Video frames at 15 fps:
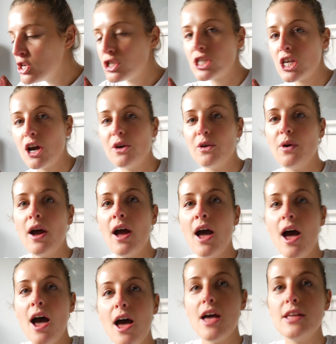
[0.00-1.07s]
So
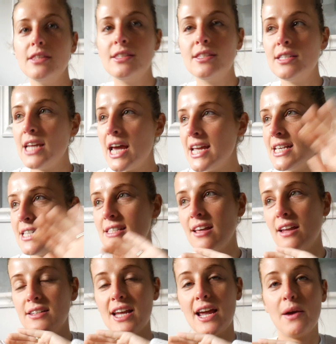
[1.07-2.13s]
today is
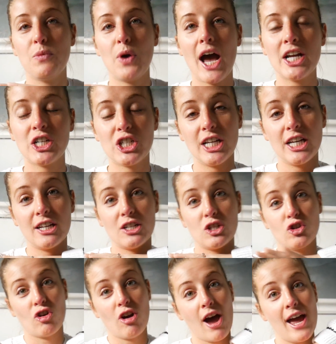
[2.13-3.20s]
Sunday and we're actually going to
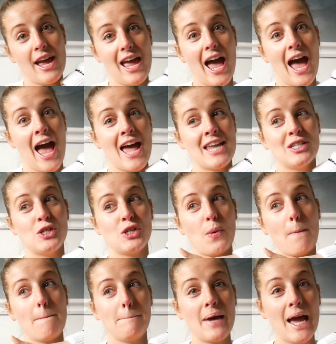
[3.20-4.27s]
try and
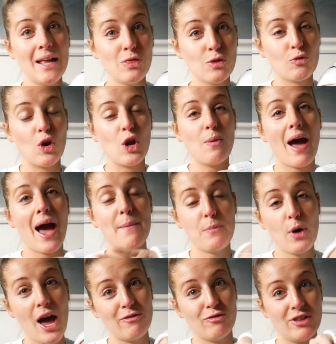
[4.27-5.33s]
paint the room and
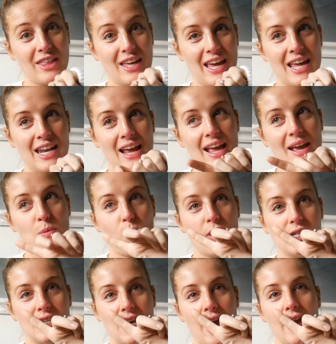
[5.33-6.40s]
put everything in it in
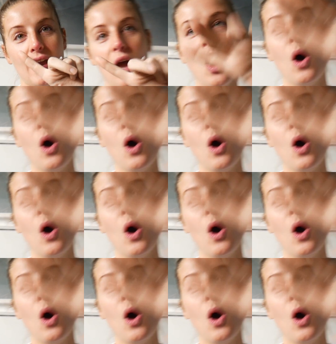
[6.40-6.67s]
one day,